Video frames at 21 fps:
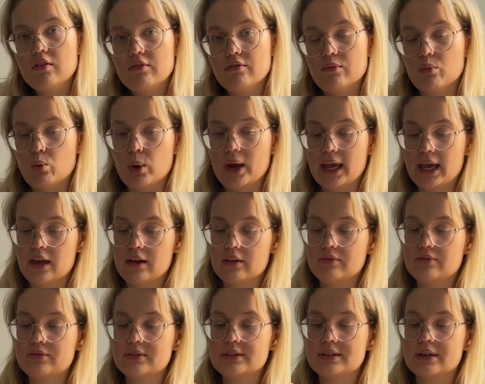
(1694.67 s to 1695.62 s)

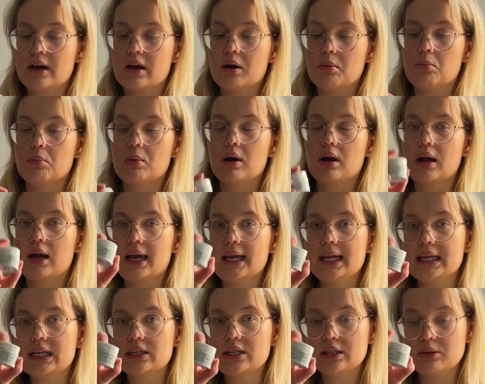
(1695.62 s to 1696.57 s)
with some eye
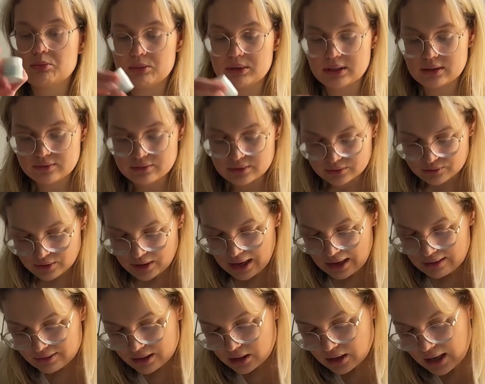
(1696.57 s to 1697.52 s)
treatment with
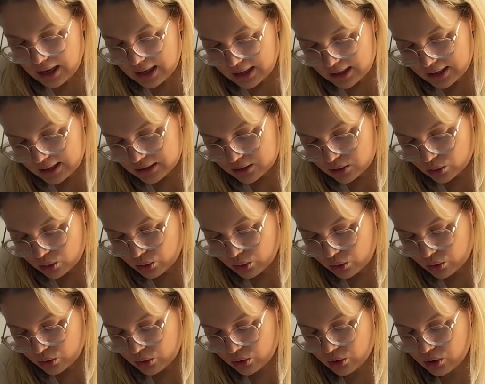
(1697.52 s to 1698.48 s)

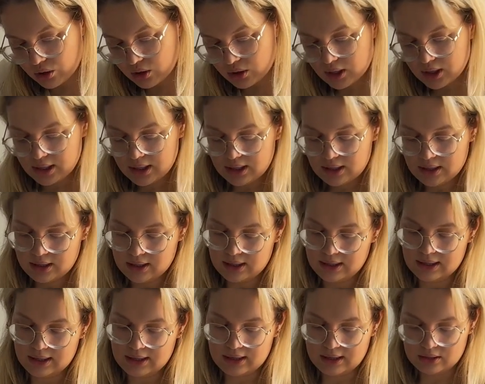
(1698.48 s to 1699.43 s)
avocado,
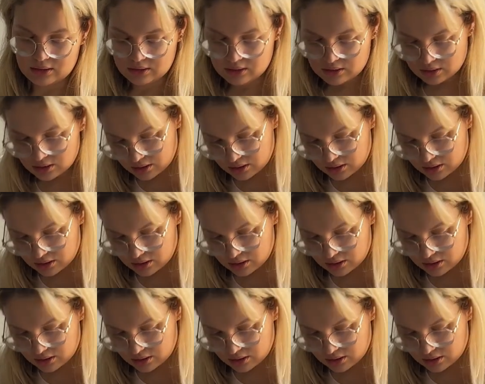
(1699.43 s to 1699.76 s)
and